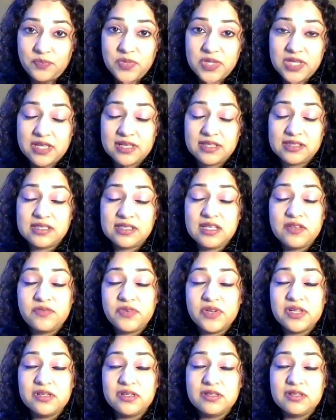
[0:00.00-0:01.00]
Because
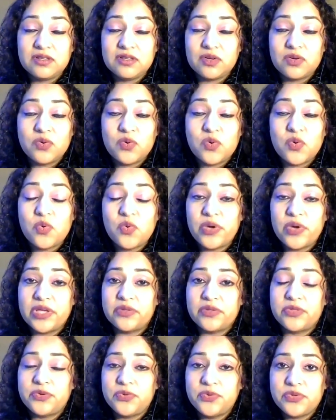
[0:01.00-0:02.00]
even going
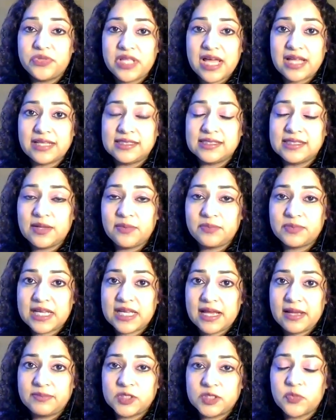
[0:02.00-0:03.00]
through that
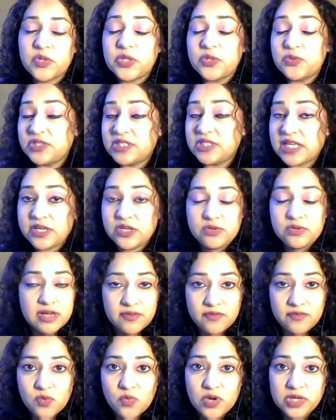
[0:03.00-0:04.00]
sometimes, well, you said you
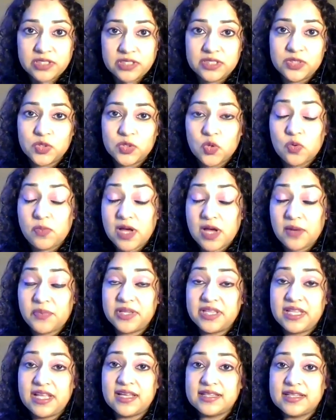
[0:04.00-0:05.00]
never wanted to go back,
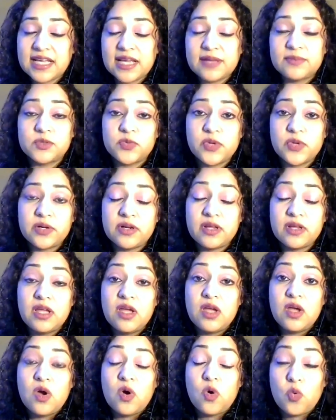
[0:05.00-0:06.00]
but there are times when
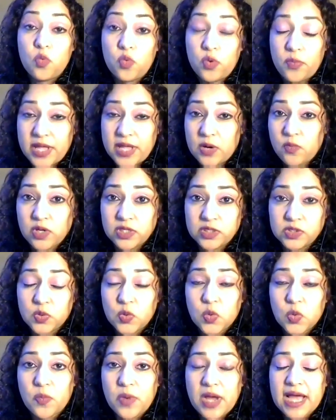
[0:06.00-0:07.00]
women want to
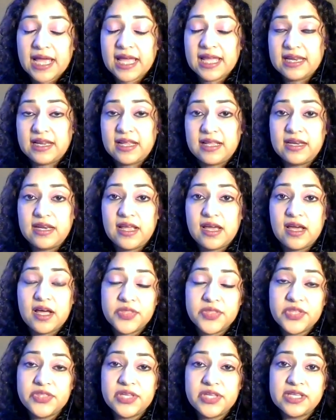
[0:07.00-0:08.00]
go back, and then there are
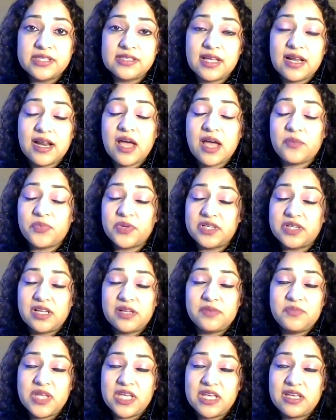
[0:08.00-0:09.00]
other things that happen that
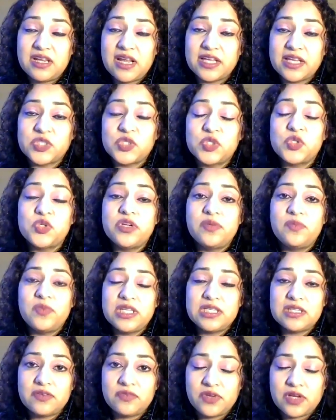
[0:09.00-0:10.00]
make it extremely
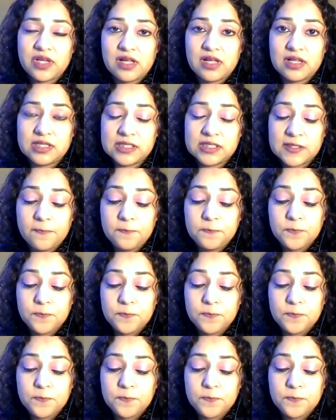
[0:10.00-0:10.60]
difficult